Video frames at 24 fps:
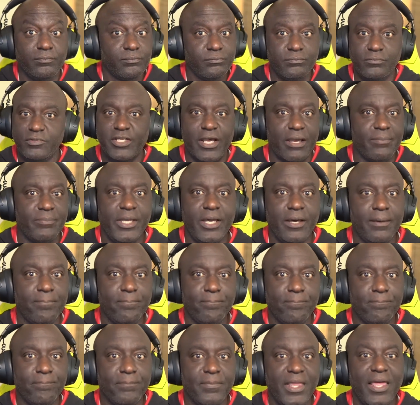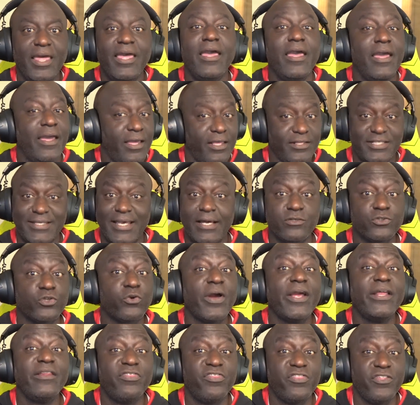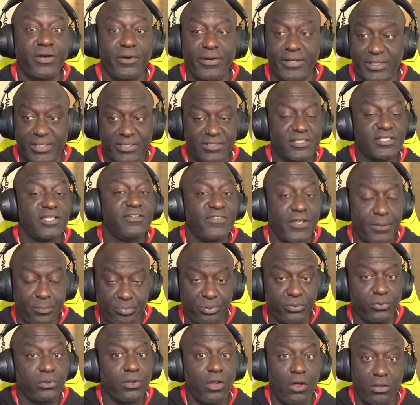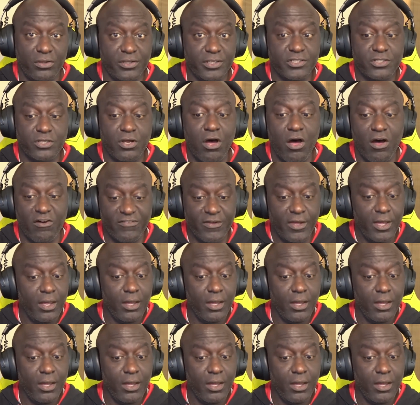Sign me up. It sounds great in theory. Let's see if they pull all this off.